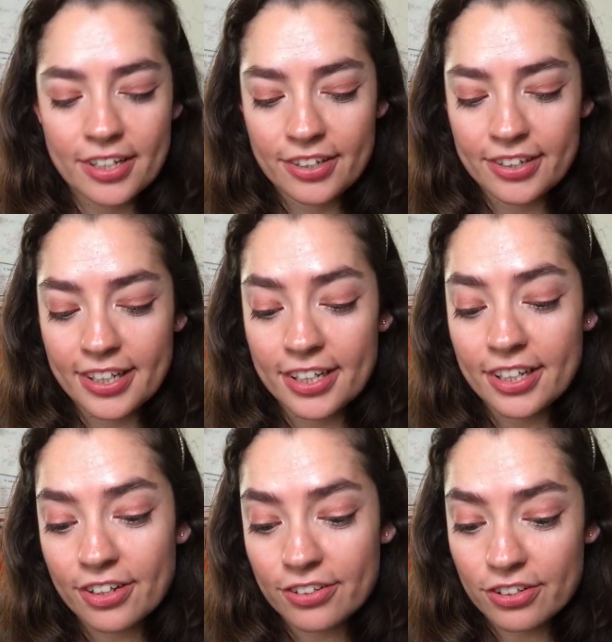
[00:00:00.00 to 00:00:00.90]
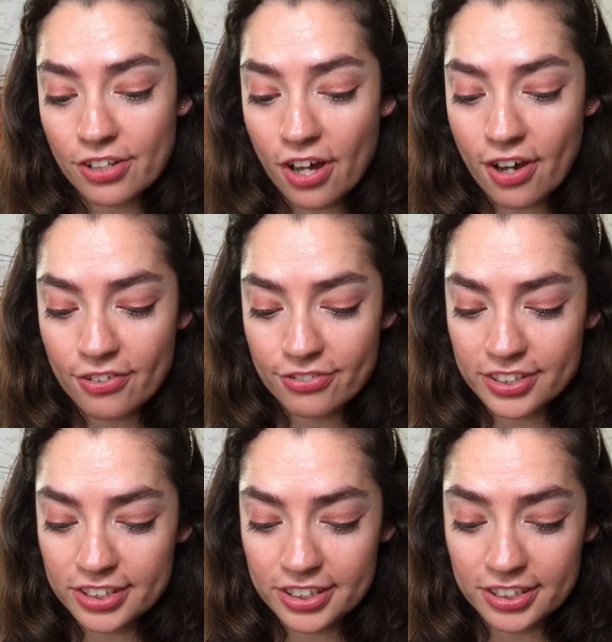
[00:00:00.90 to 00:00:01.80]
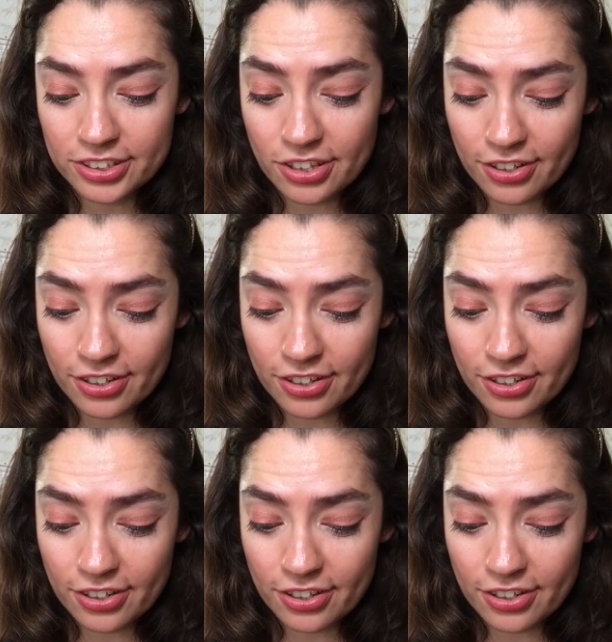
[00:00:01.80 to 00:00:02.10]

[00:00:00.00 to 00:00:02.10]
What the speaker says: you're getting a lot for $10.